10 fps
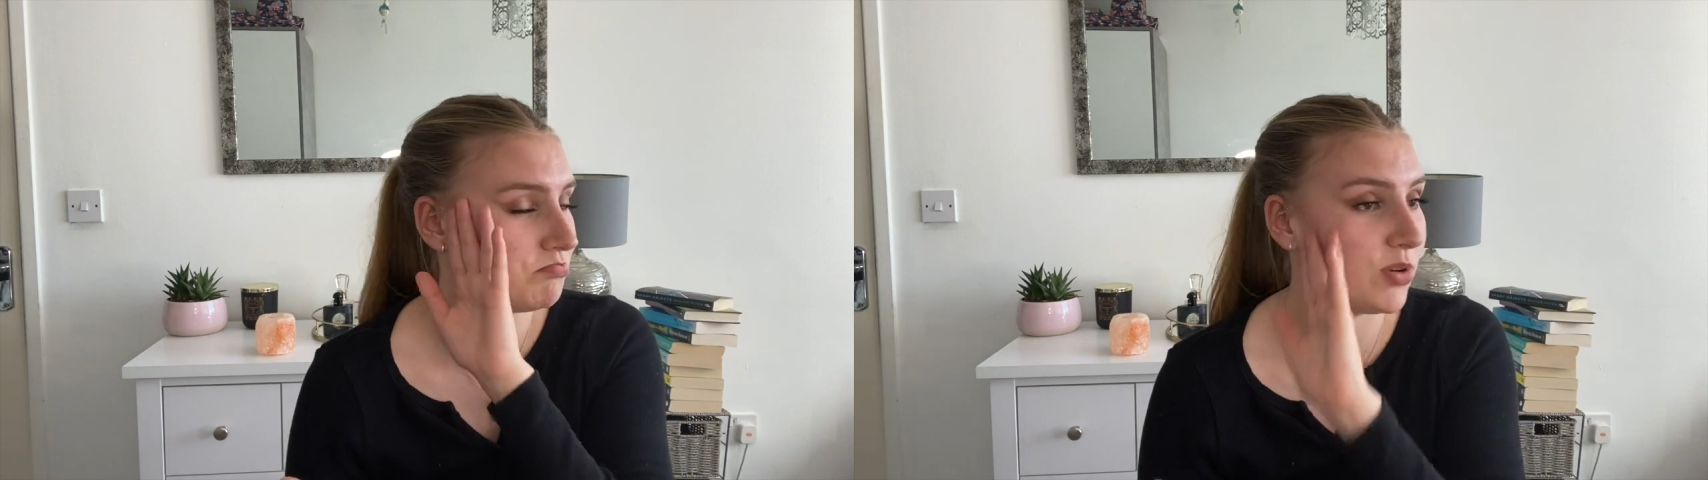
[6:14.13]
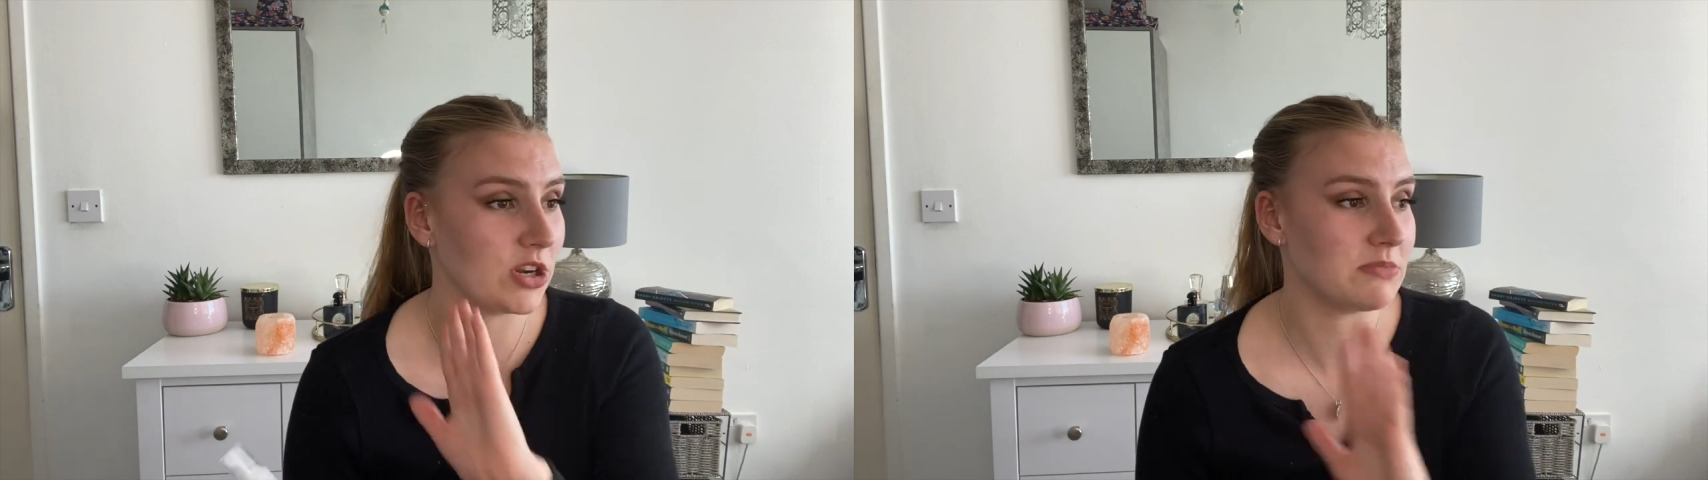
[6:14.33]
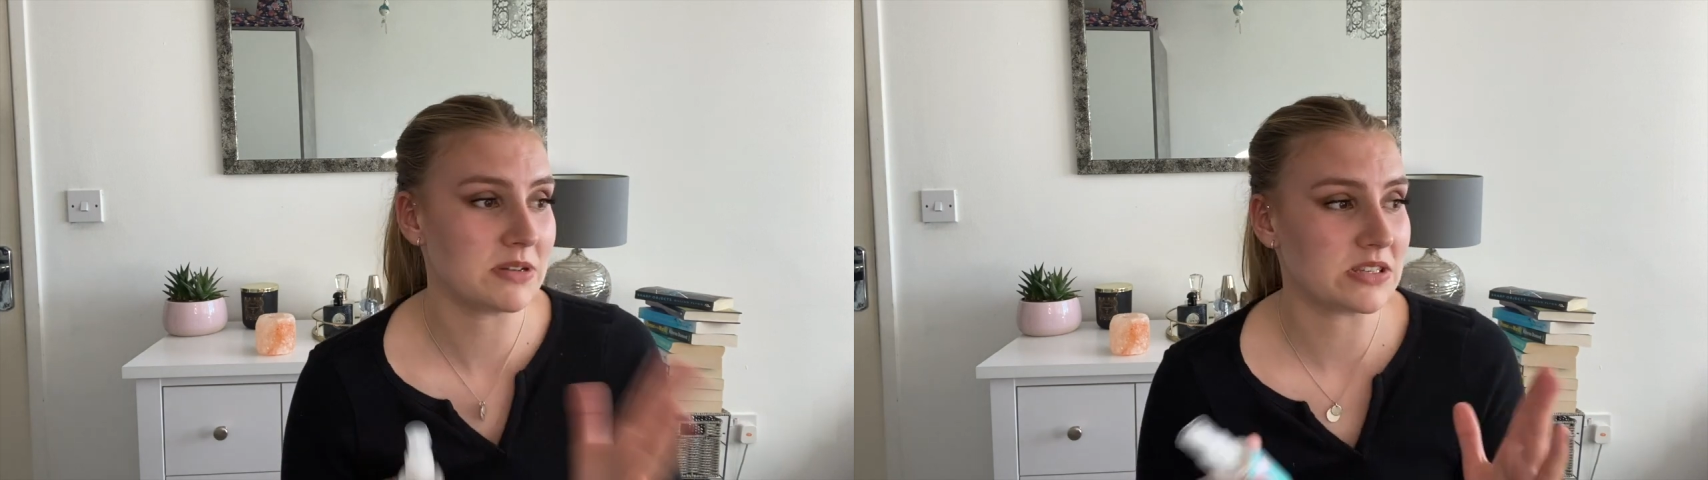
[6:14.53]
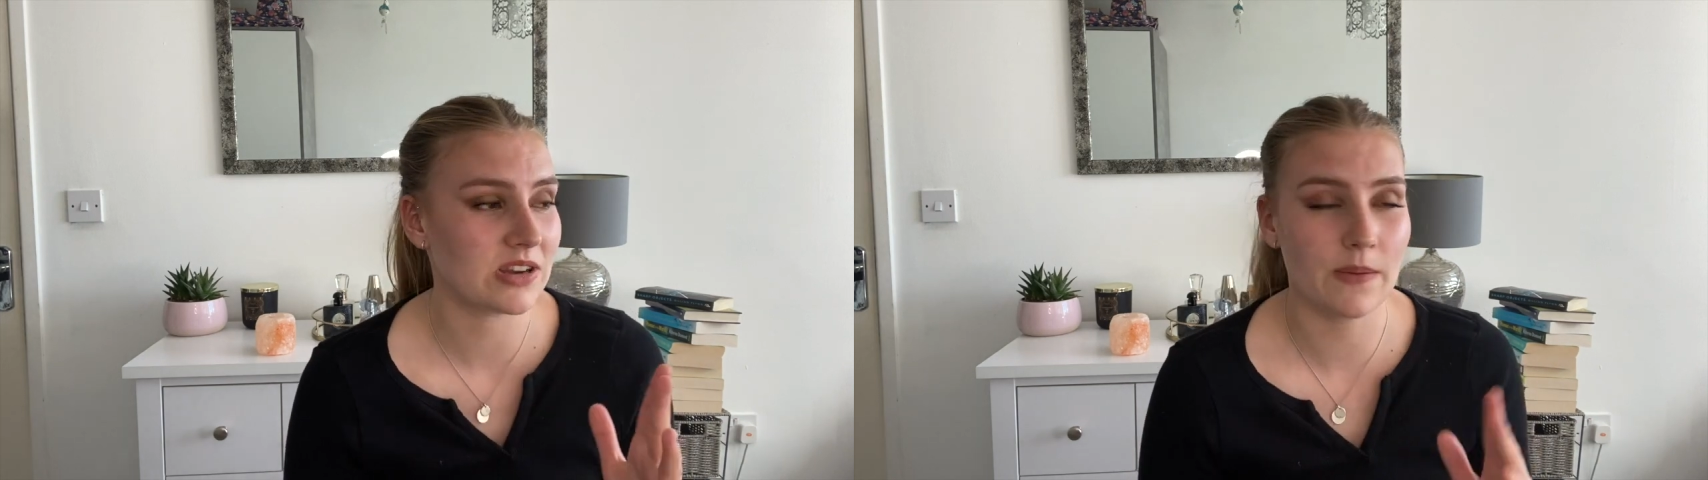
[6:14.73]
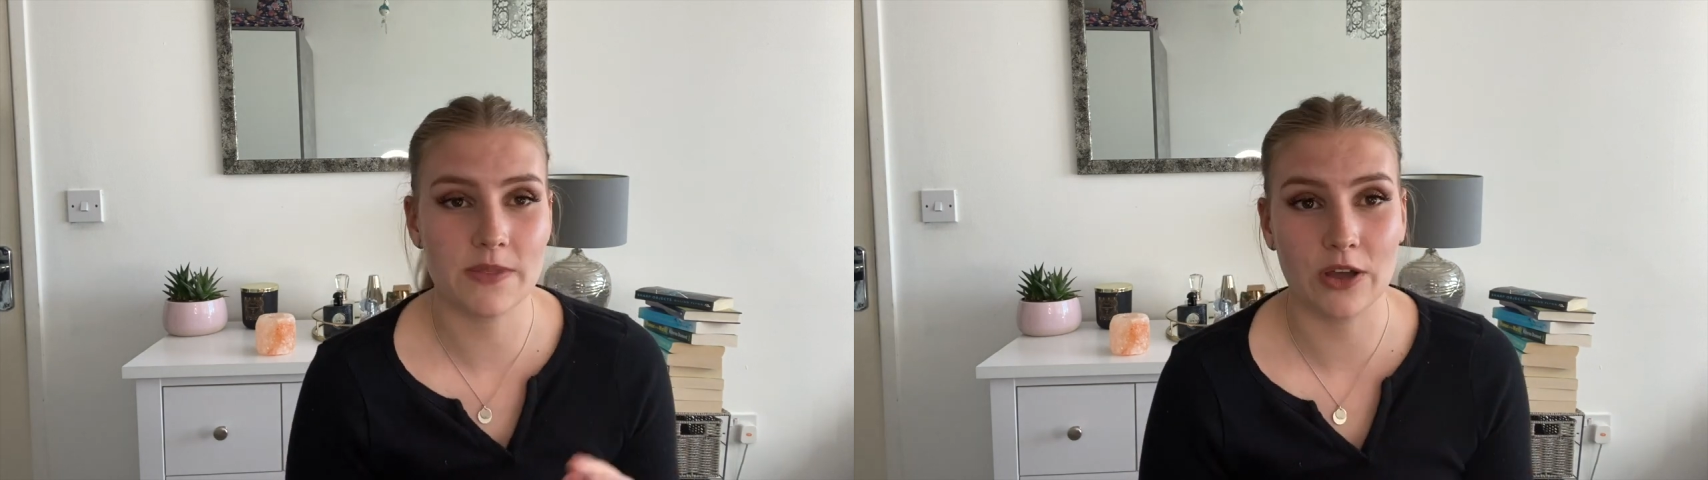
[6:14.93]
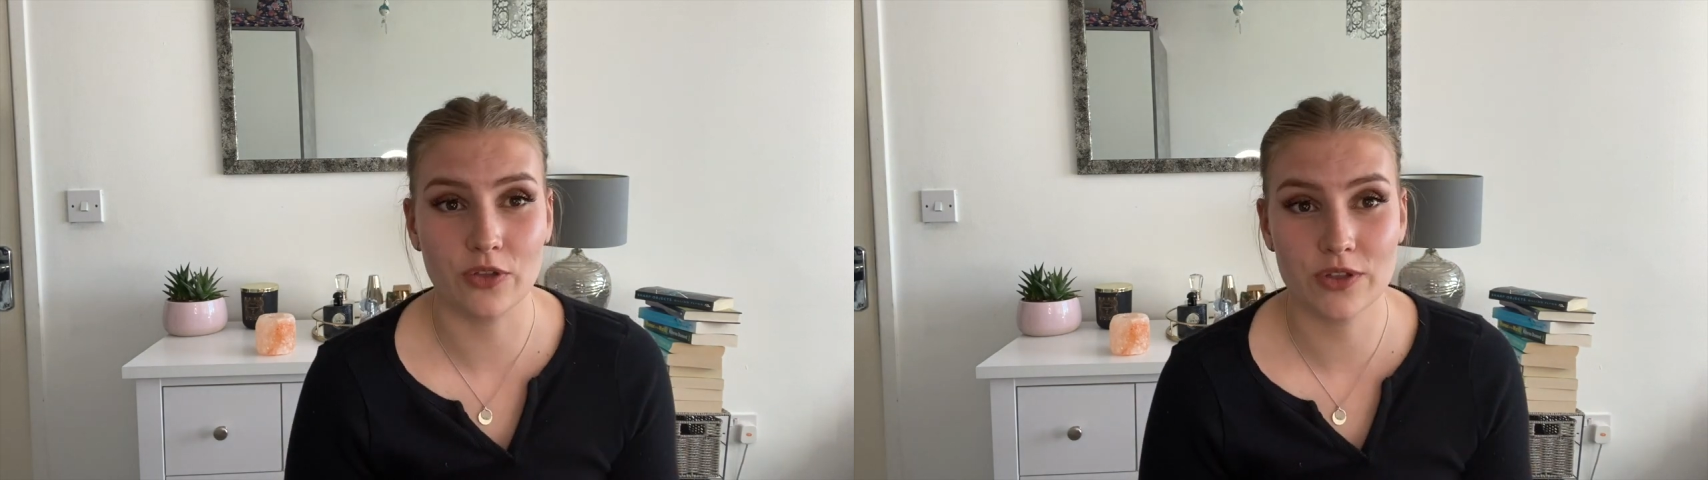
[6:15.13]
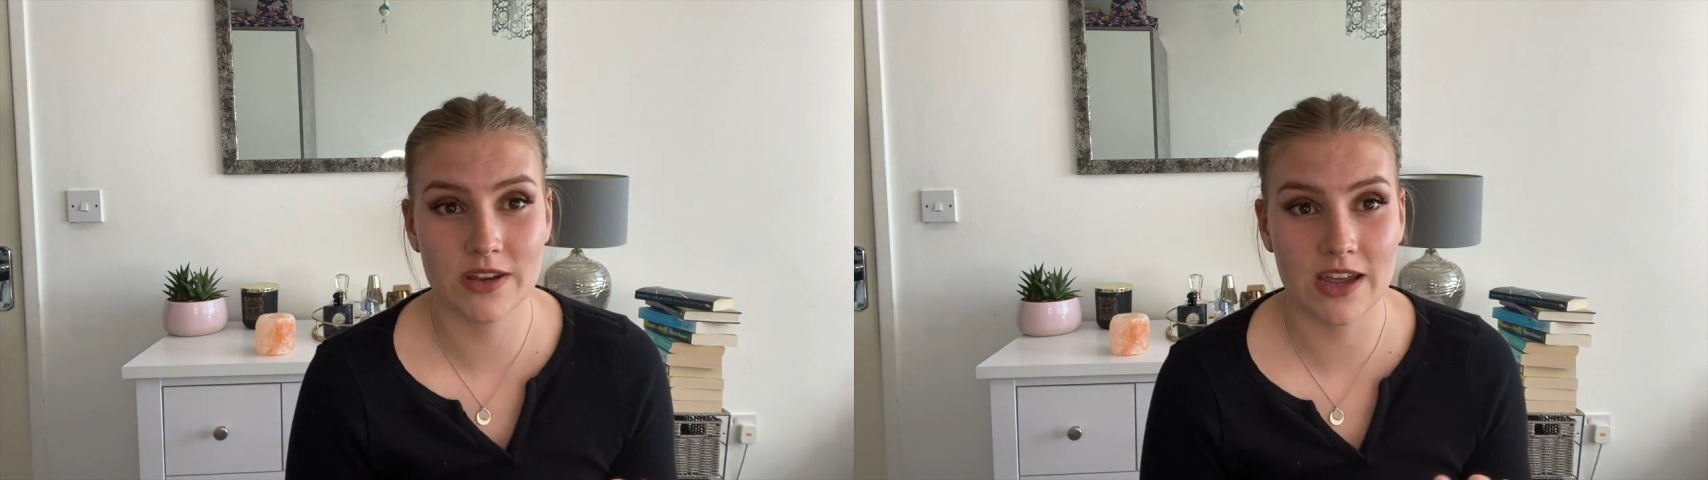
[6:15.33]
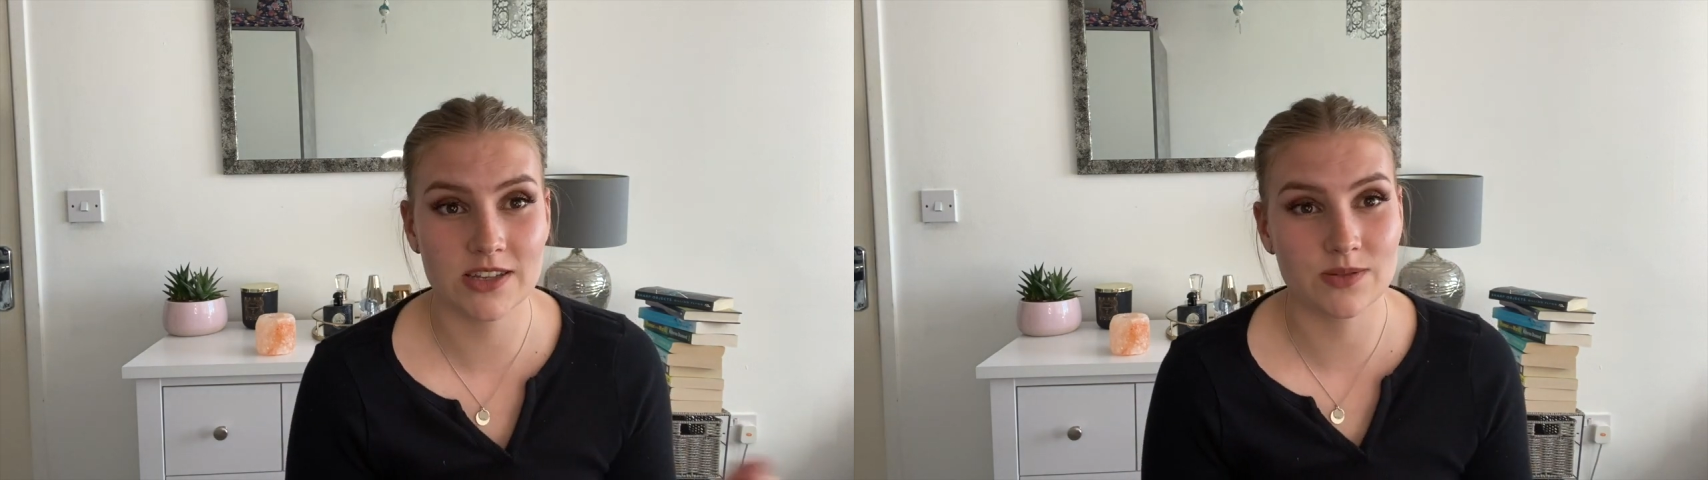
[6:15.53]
body mist type thing on the other day,